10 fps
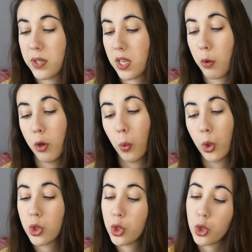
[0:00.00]
Say we
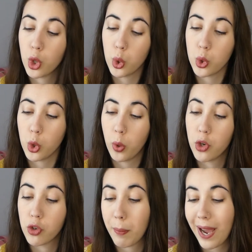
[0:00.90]
want to do
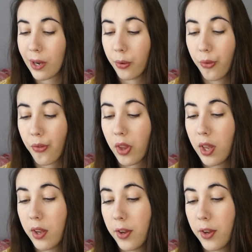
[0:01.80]
£200.